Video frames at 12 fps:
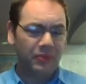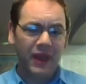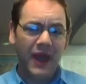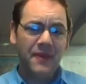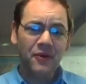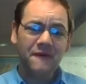
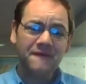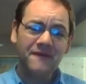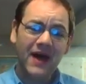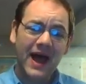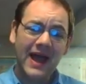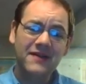And there are
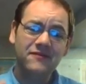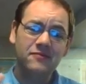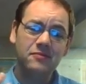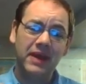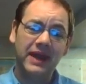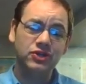five
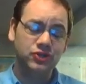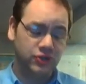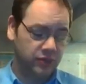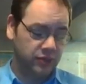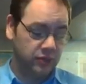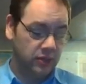
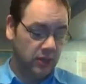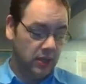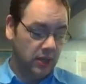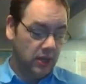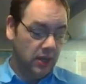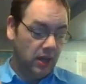major
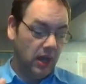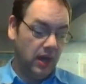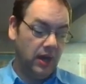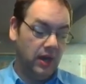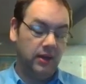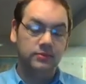
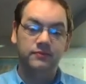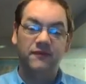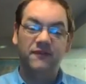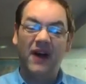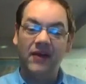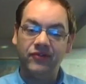
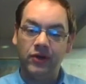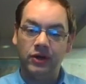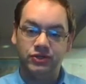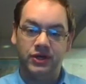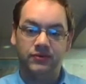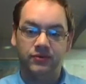five-star
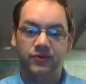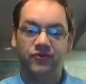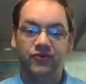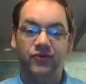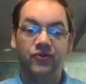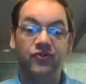generals
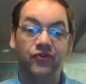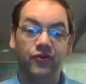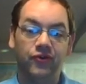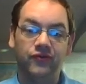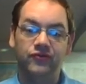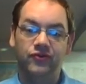who
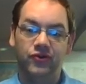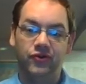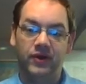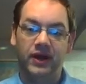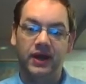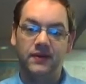served
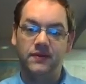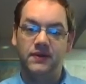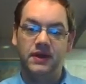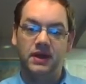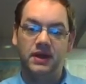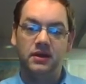during
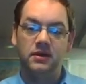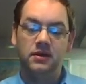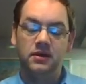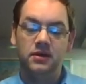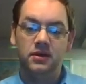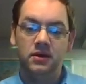the
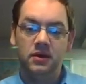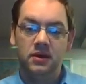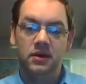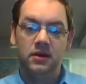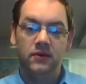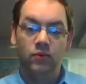
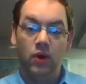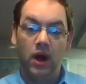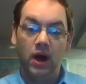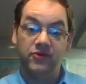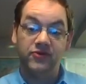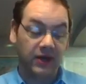
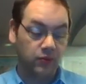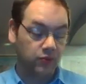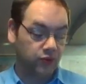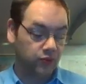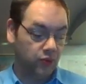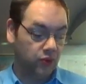Second
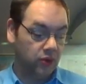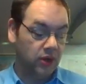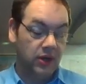World War.